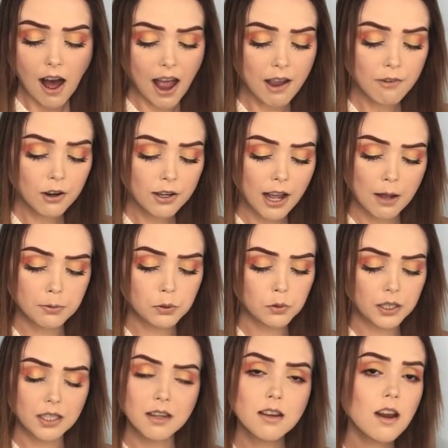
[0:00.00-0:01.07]
I have heard
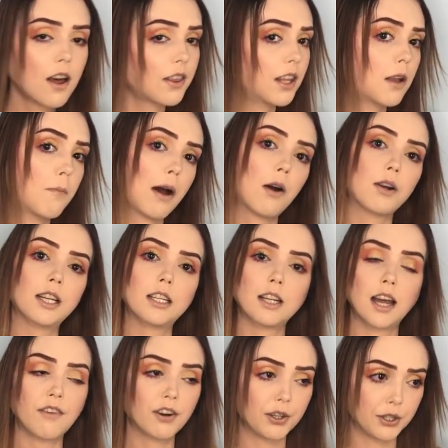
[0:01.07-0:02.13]
absolutely nothing about it.
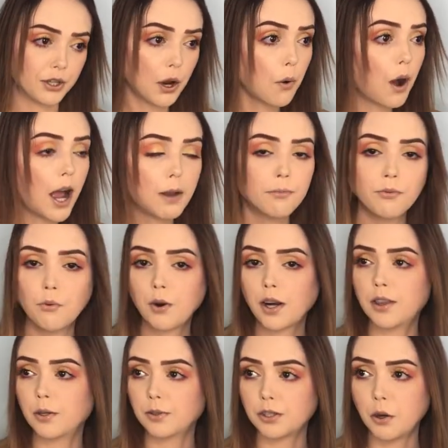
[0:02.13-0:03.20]
I've heard no hype for
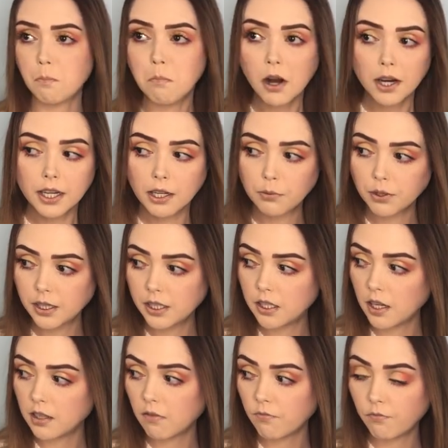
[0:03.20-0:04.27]
it. There was no marketing really
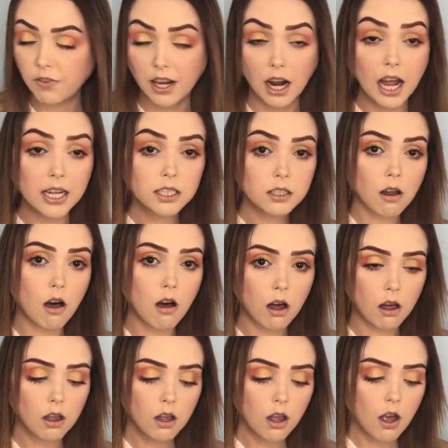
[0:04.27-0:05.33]
done that I
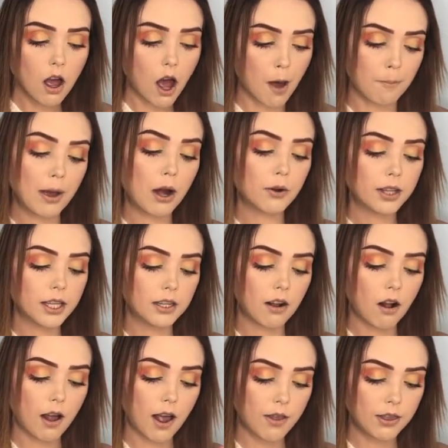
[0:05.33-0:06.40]
saw about it.
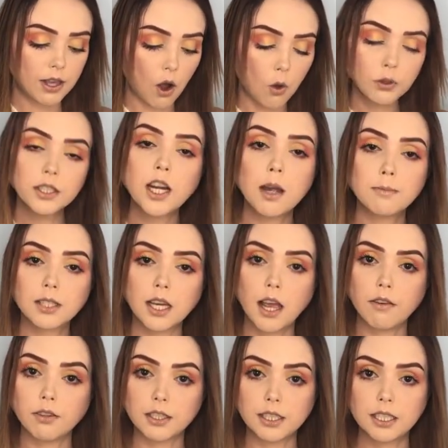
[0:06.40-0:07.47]
The only times I
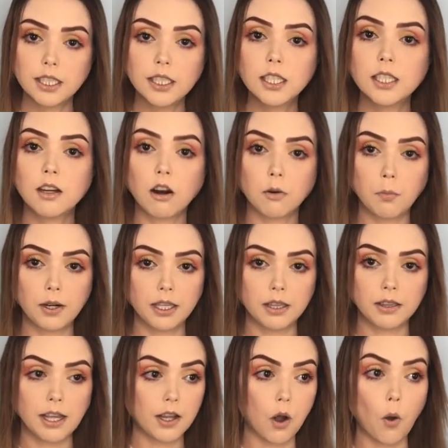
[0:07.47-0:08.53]
ever see it are when
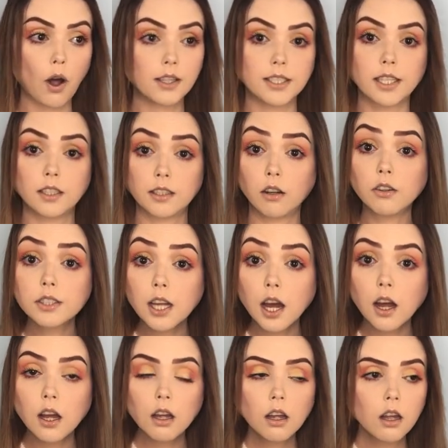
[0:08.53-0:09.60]
they go on sale at Ulta